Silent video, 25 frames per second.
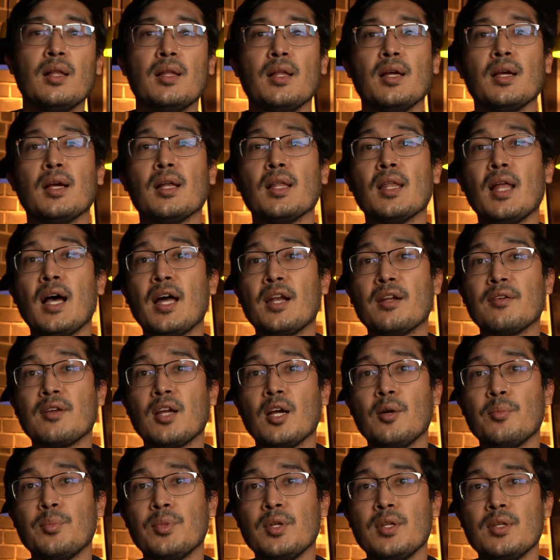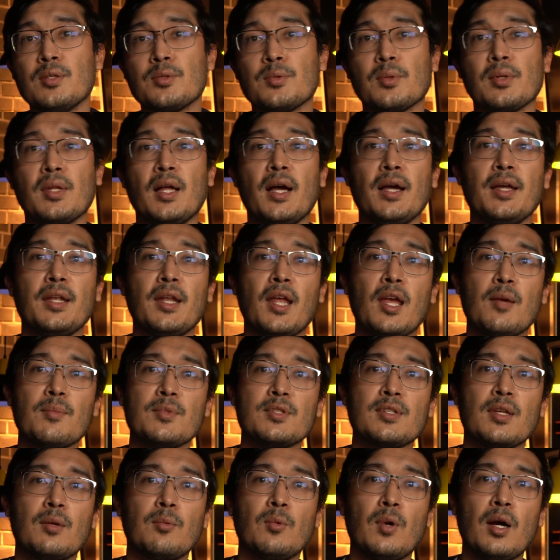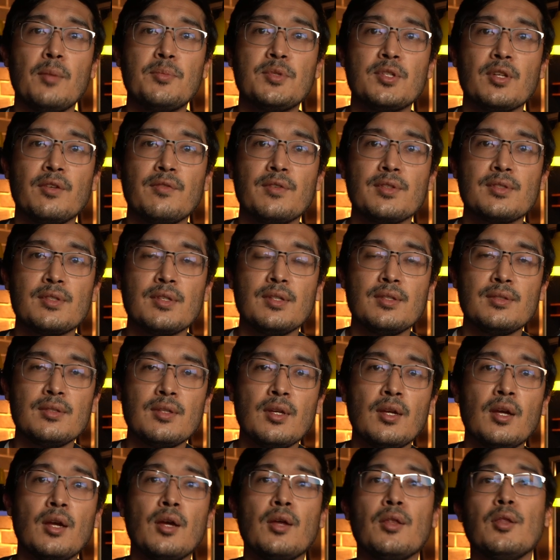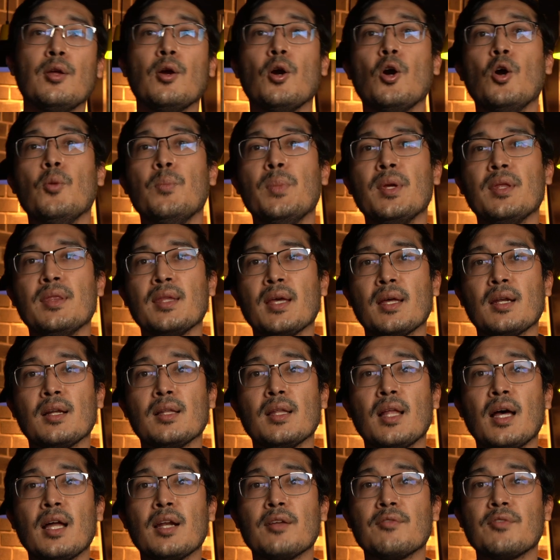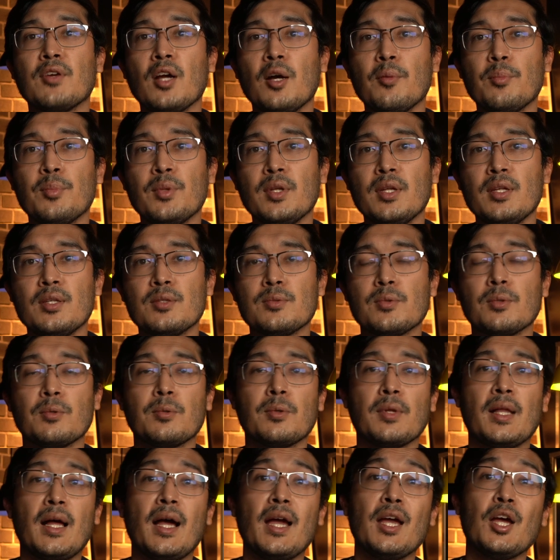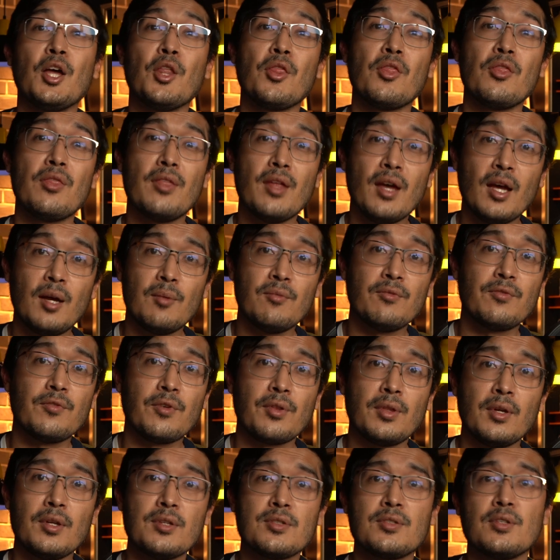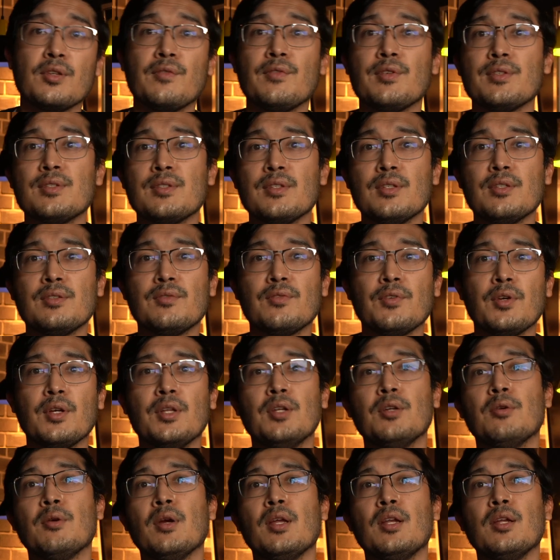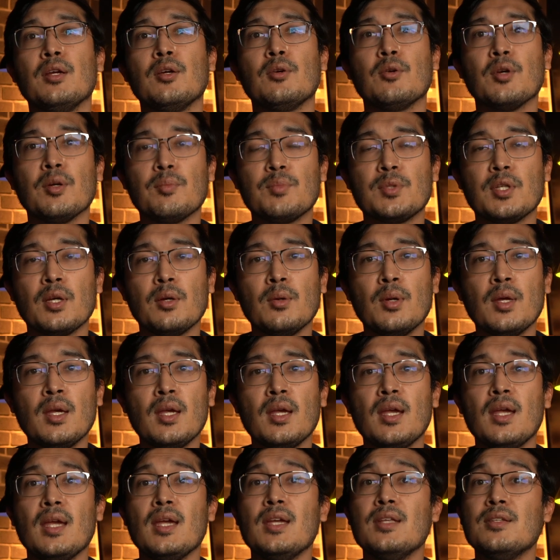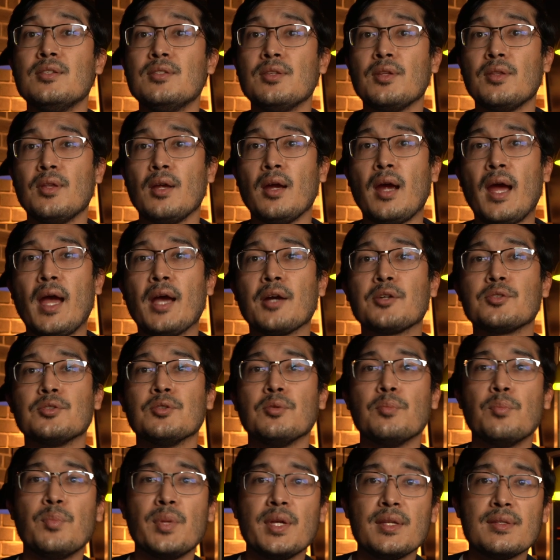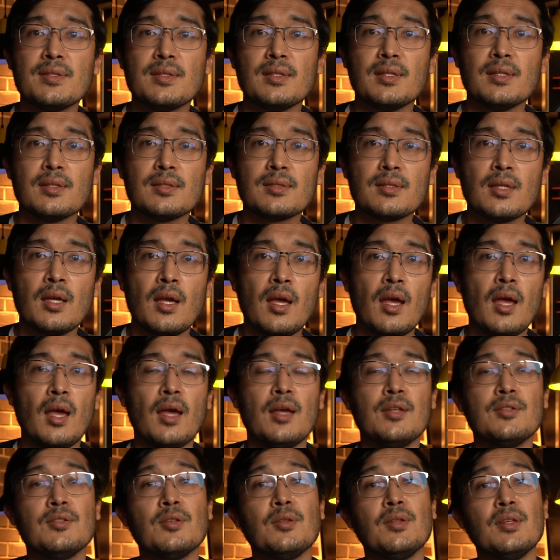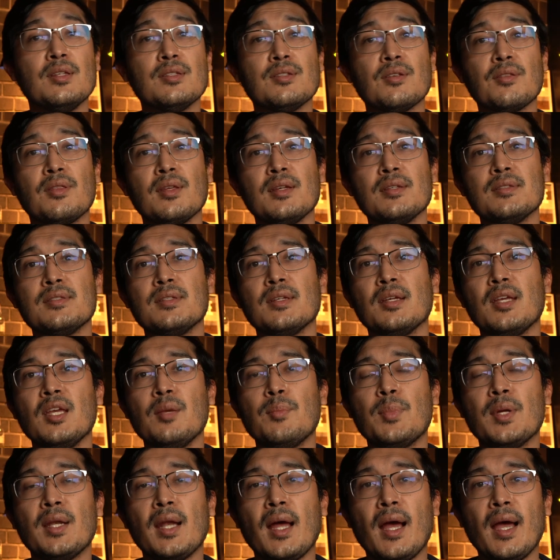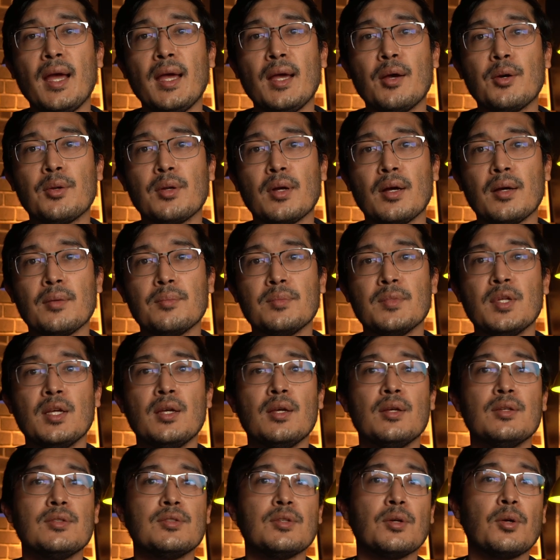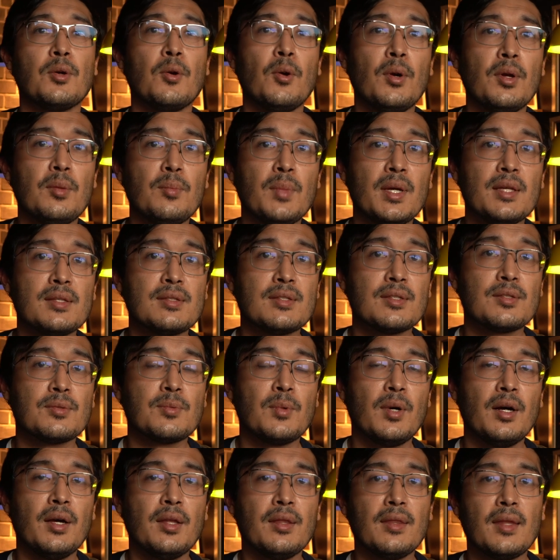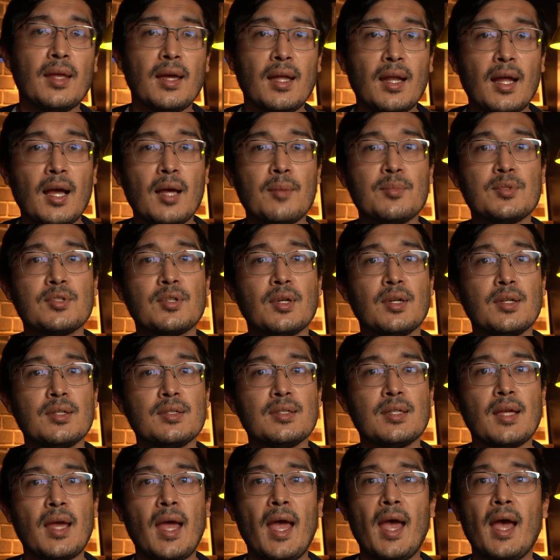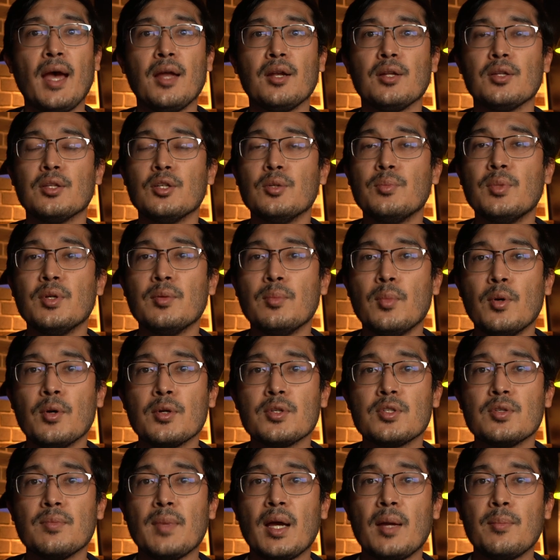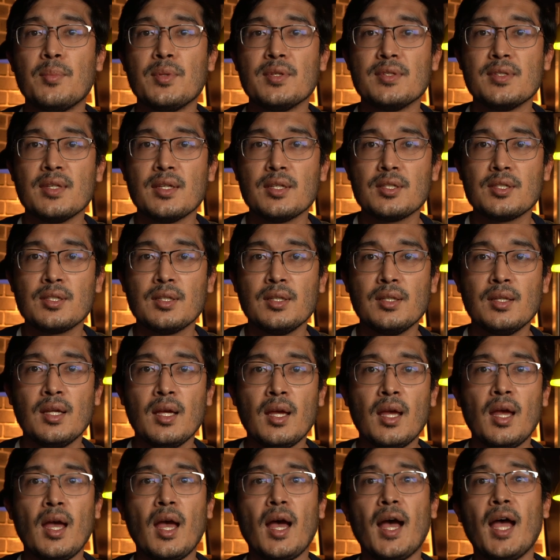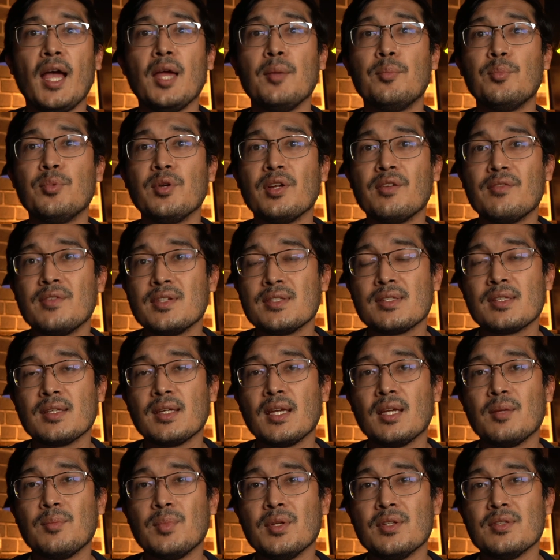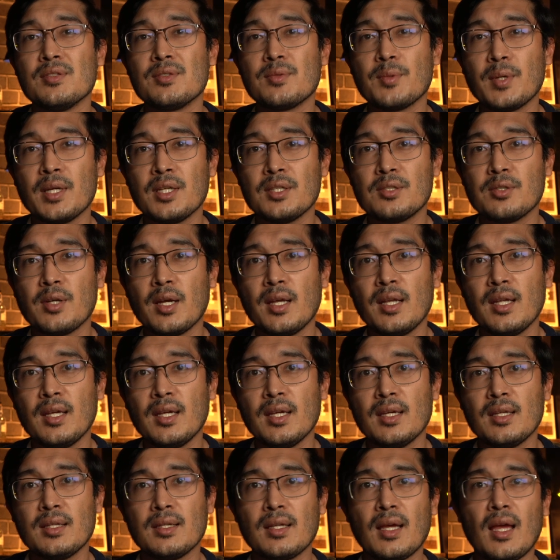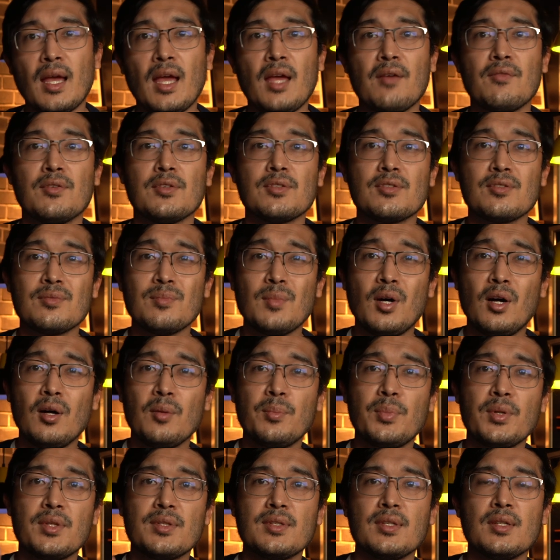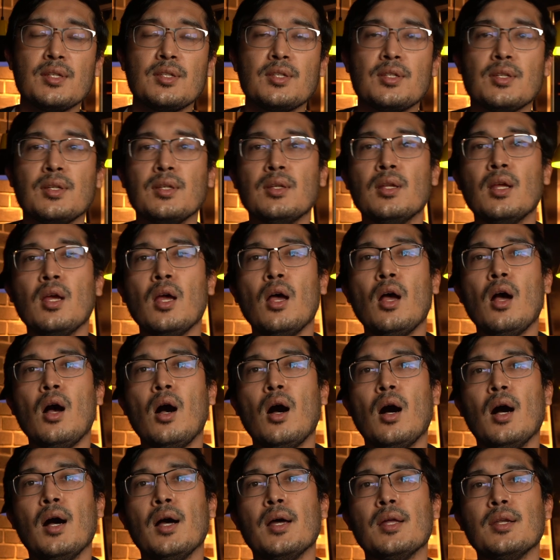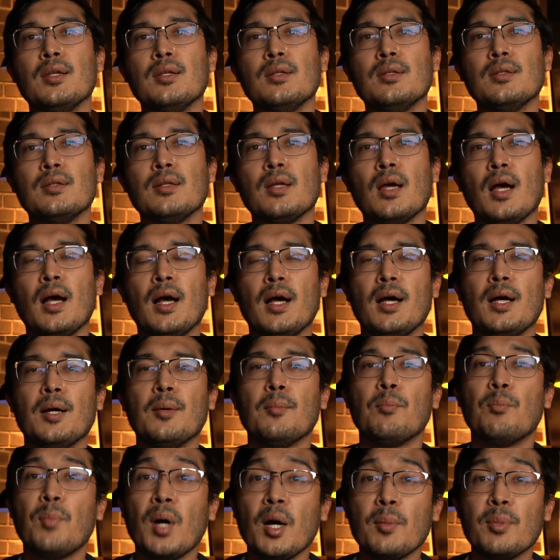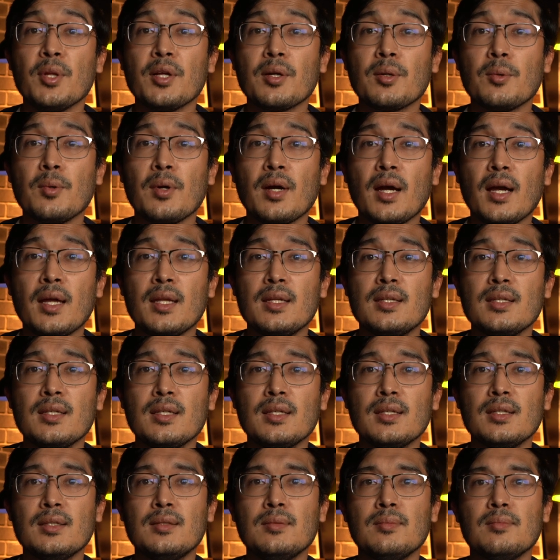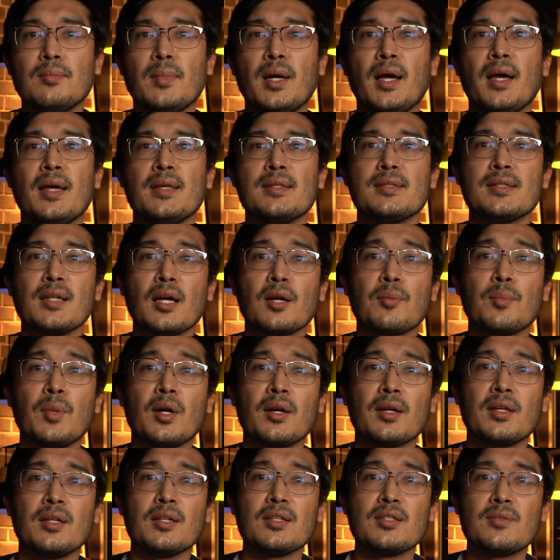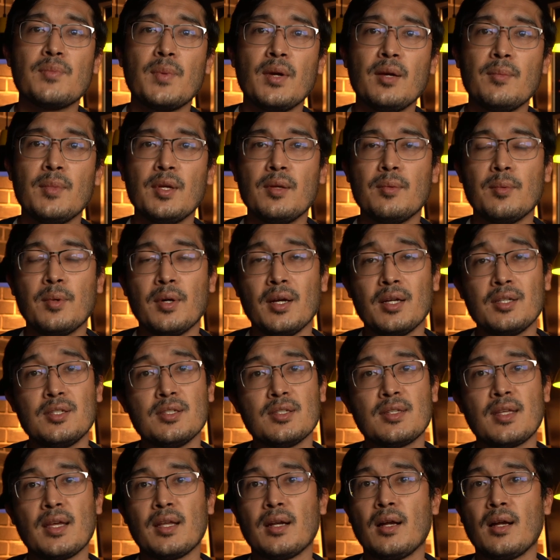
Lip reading: Like a lot of companies rely on Amazon Web Services. They're hoping that a lot of companies will rely on them for their services for integrating crypto into their actual business. And so these are things to keep an eye out on. So Coinbase is one that I'm starting to add a little bit more to my position. I had previously been swing trading it. I have a small position on public where I did my stock market experiment where I just